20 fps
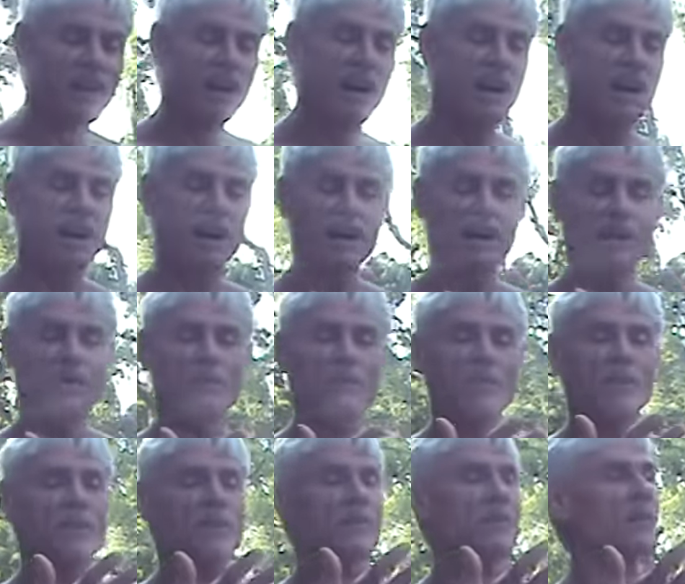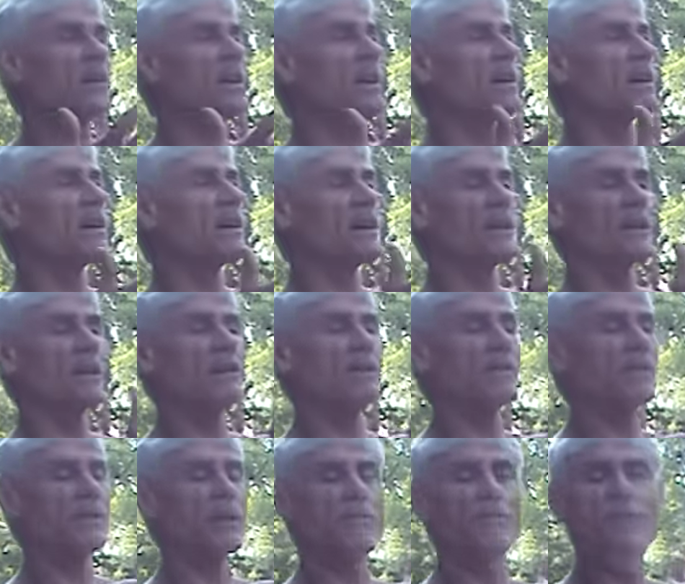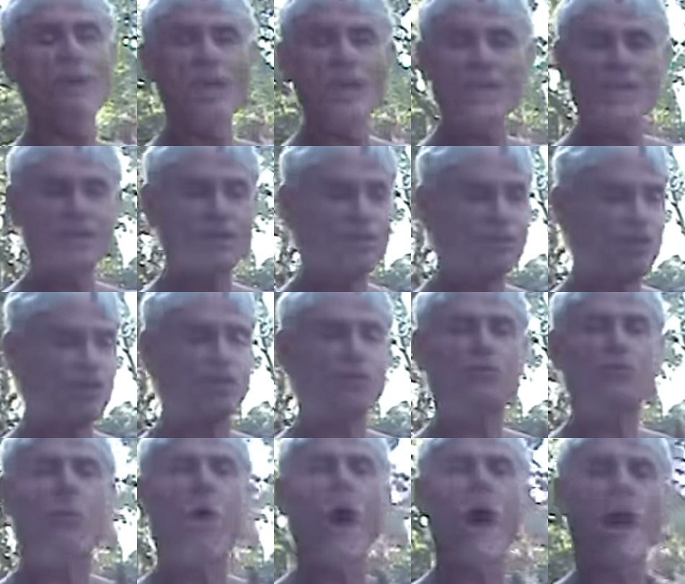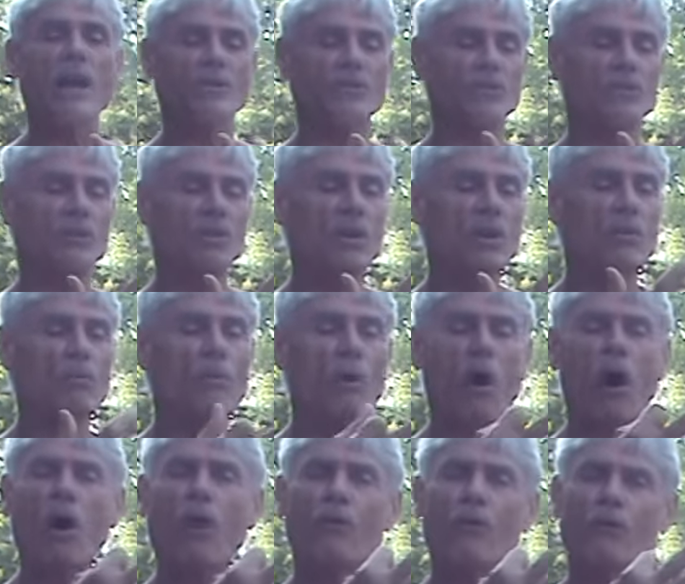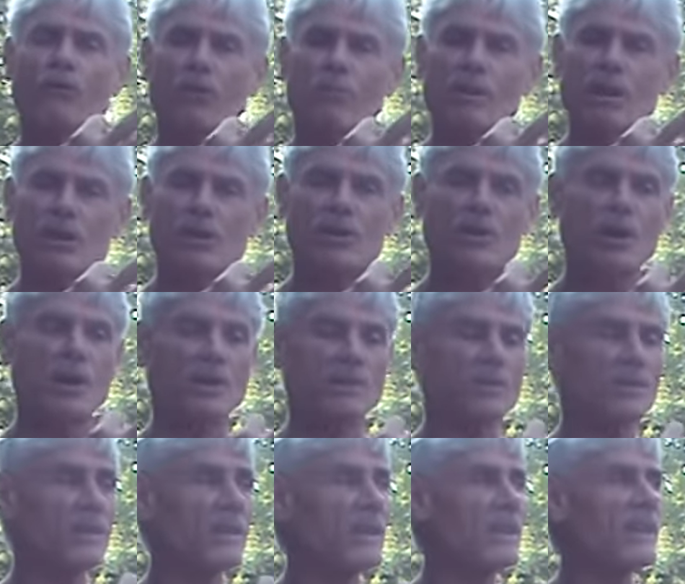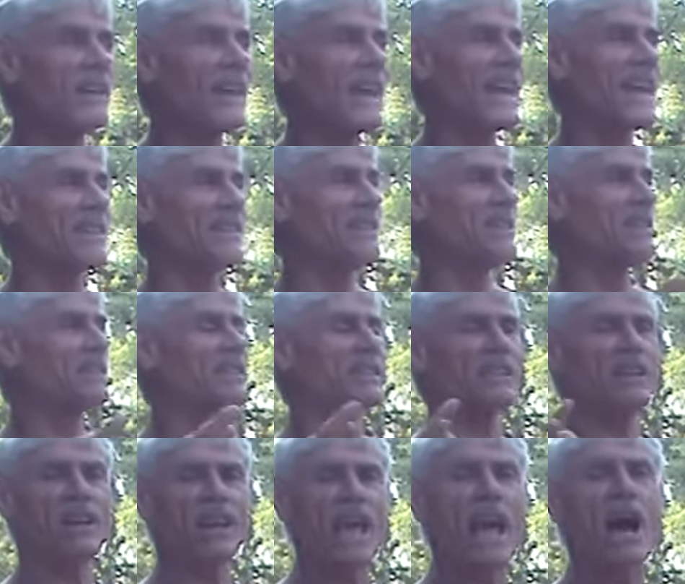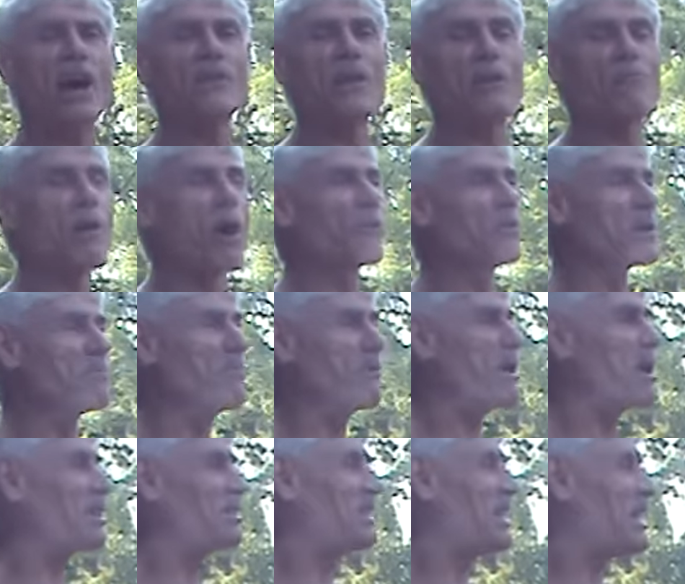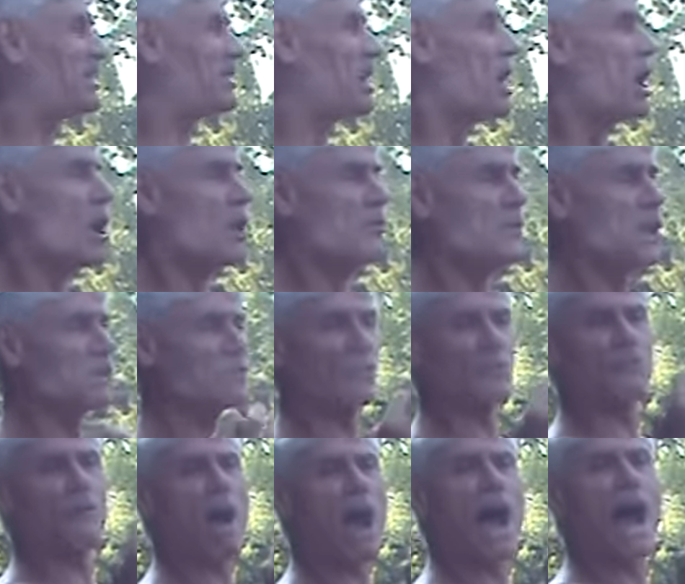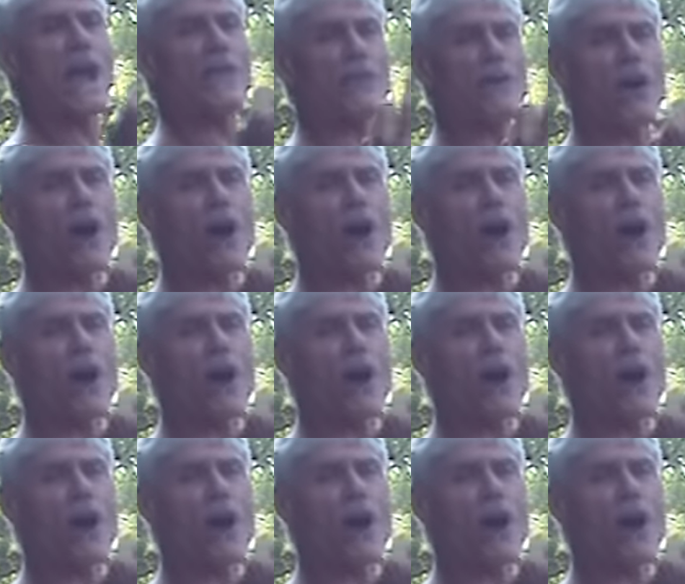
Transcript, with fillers: uh, the, uh, the beans, and the squash. Well, all those are being cooked. And this clown that wrote the book says, this is why they're